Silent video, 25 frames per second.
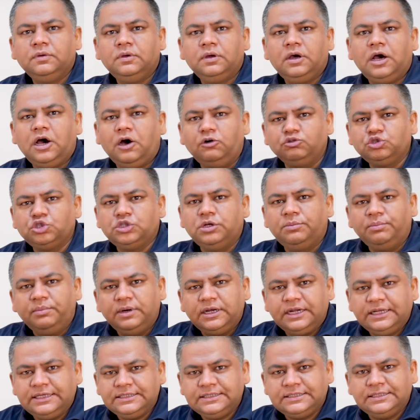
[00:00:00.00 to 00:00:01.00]
House
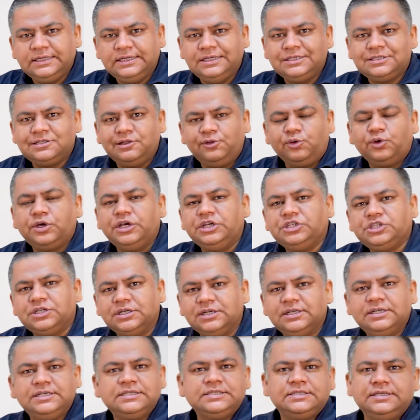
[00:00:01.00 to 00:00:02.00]
number is this,
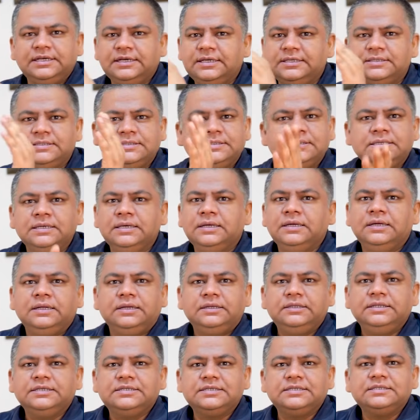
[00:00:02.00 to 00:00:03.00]
location is
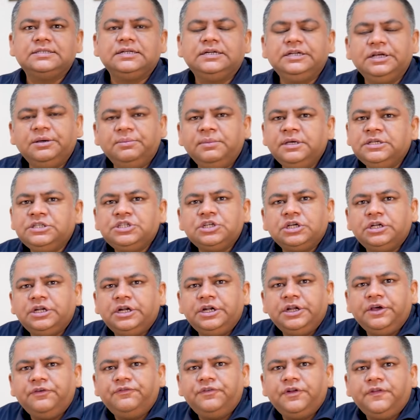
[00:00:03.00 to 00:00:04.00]
this is the dimension
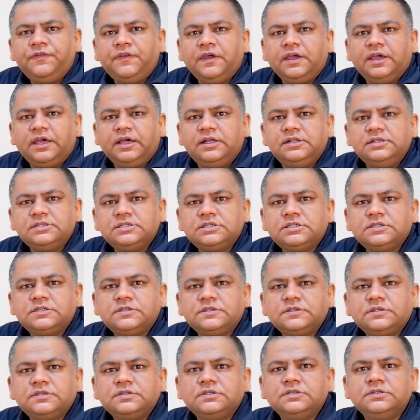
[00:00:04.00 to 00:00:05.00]
and everything else.
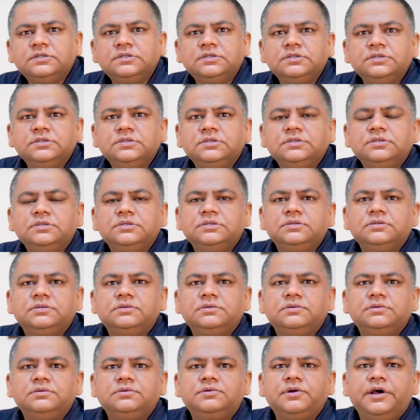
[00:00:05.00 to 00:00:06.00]
If you turn on
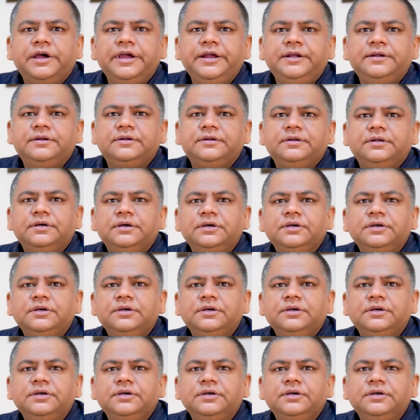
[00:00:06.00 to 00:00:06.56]
locations. Right?